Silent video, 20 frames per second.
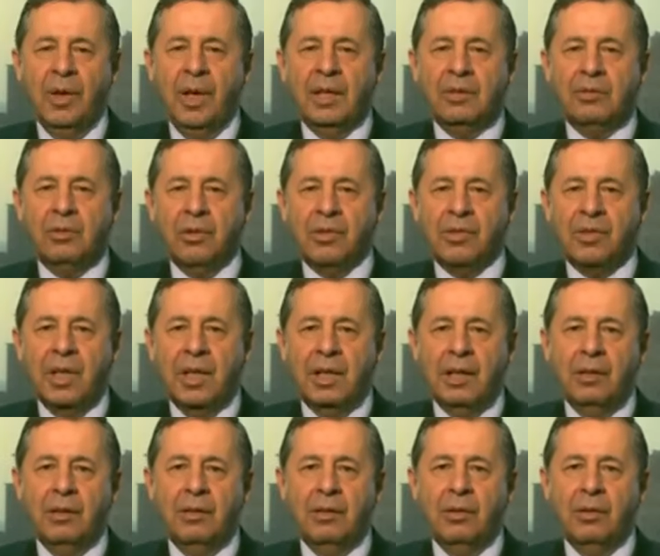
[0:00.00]
we had to
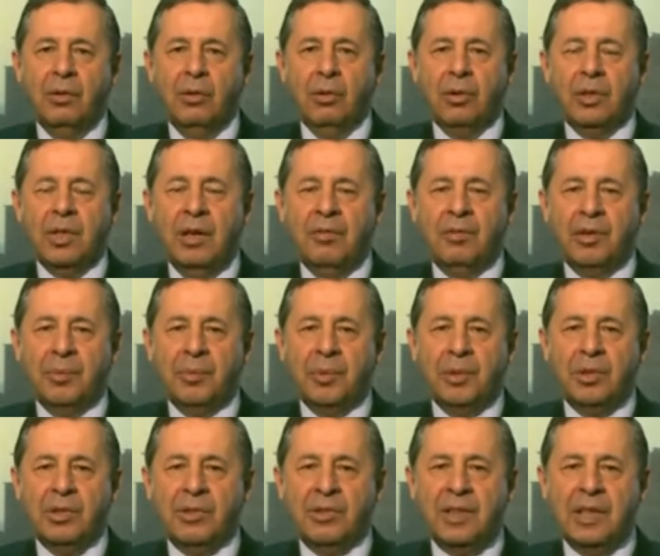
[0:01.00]
resign the old
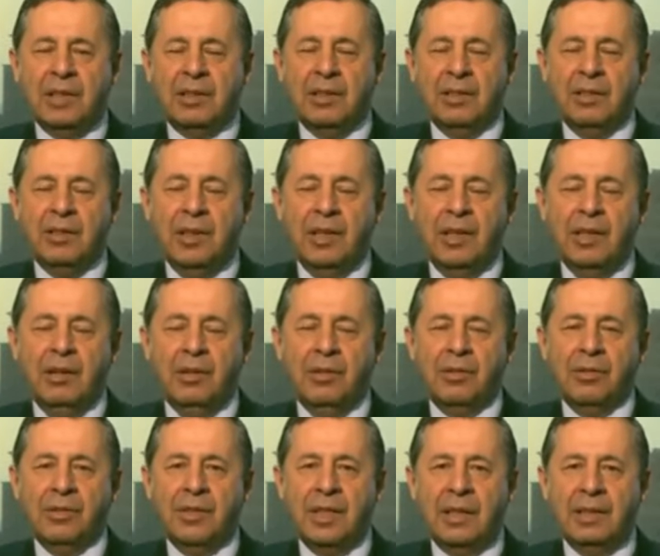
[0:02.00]
government on Saturday.
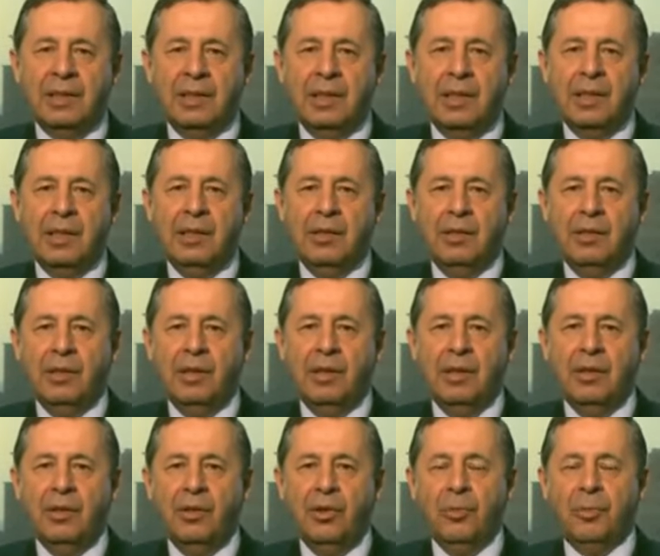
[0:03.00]
On Sunday,
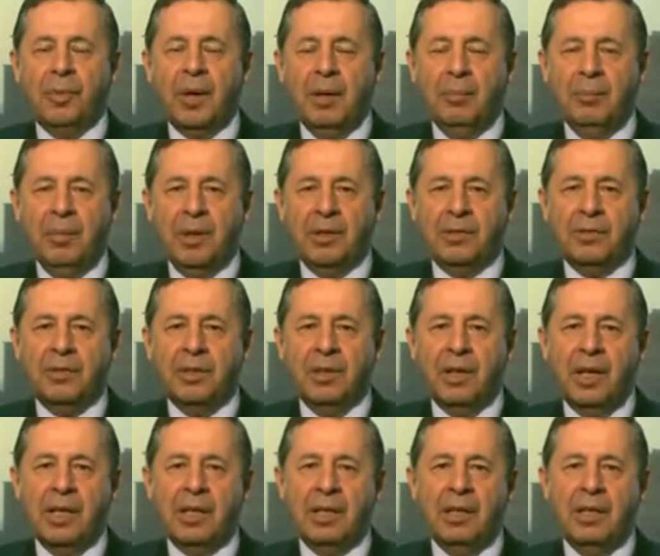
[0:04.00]
the new prime minister
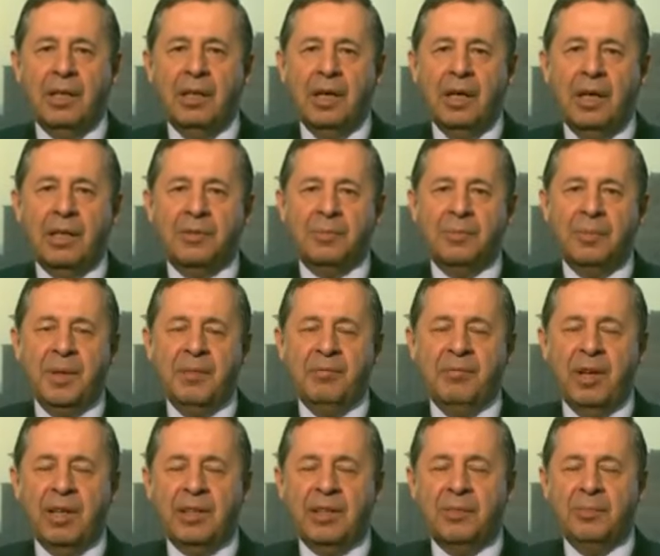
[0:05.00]

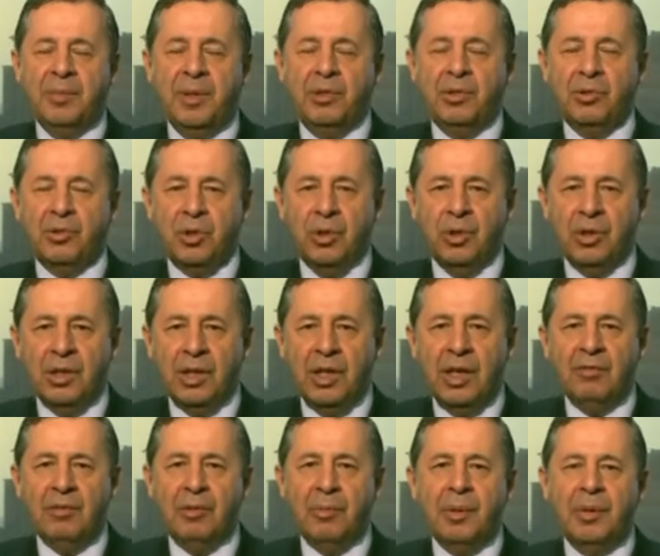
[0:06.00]
invited me to join the
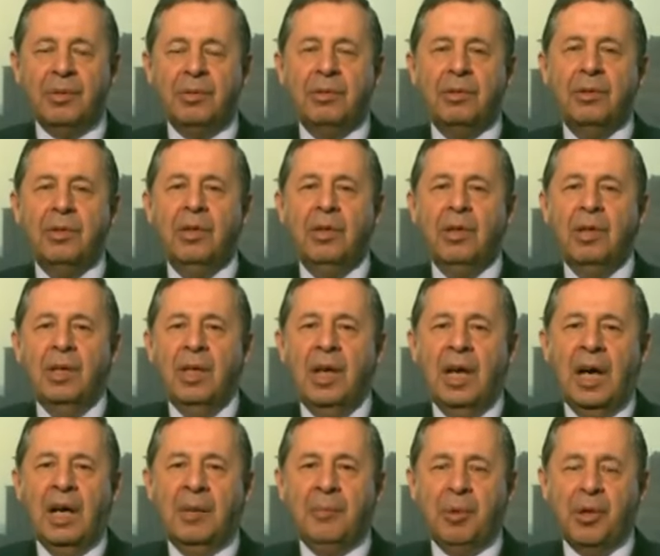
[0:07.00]
government.
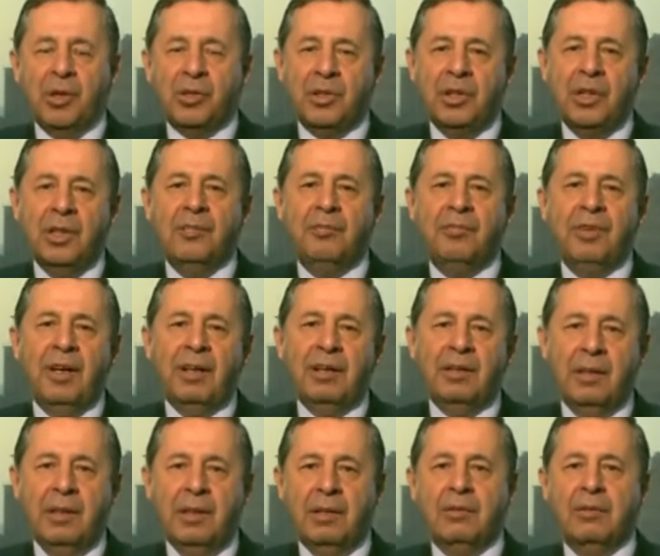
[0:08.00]
I personally
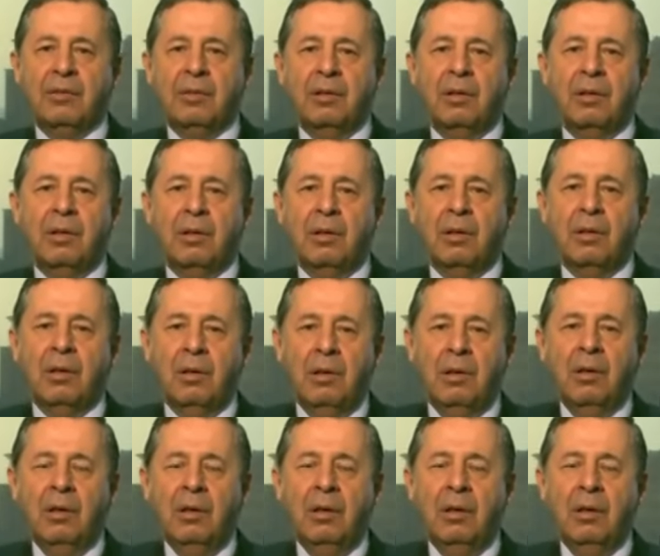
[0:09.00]
felt that